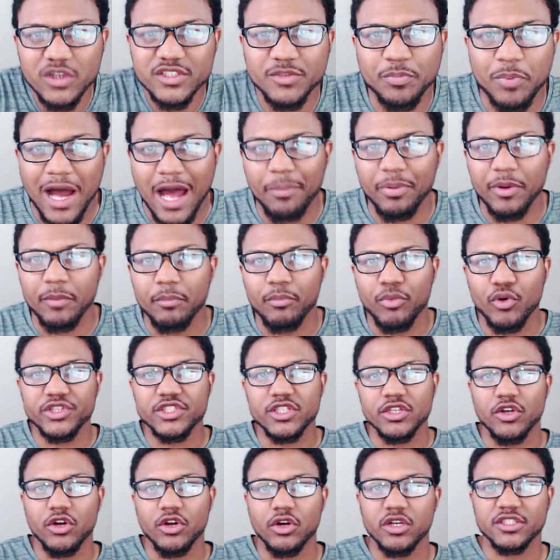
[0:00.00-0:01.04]
popping, boys
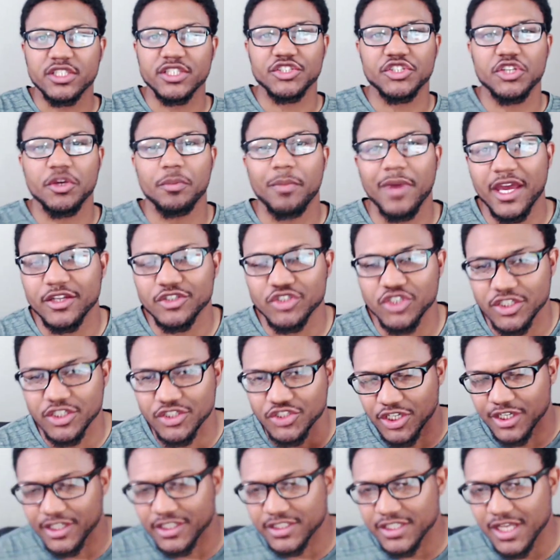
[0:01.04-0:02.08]
and girls? It's your man, Just
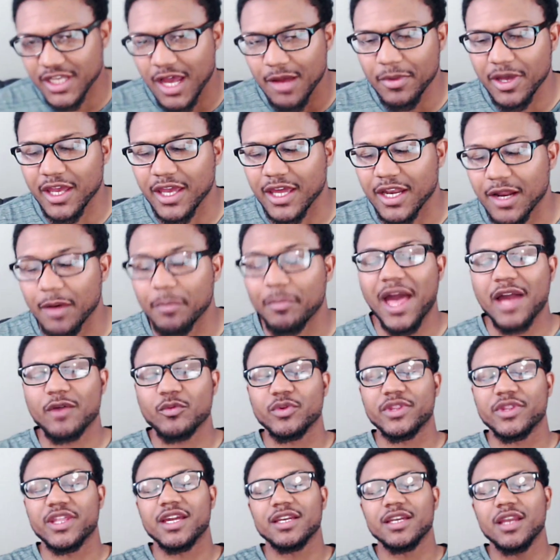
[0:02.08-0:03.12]
Jay Sama, and I'm back
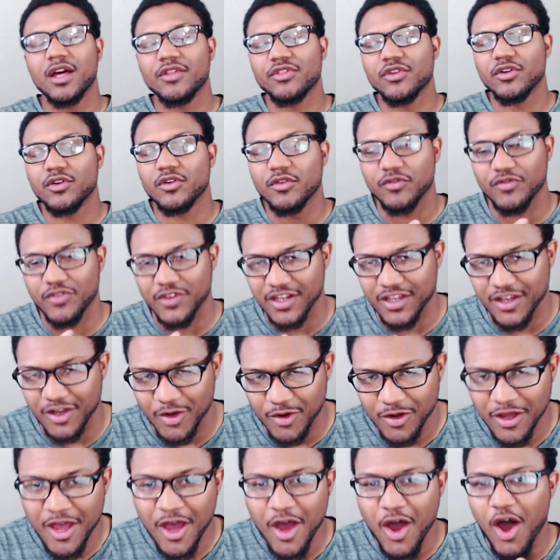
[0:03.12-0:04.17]
with another
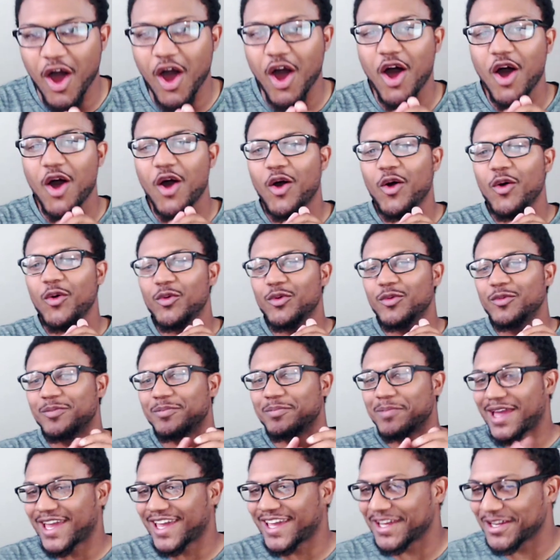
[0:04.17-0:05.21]
video. Oh,
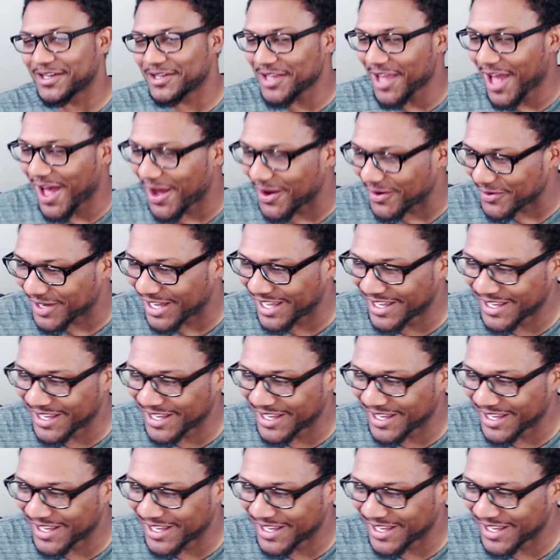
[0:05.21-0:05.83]
man, yo,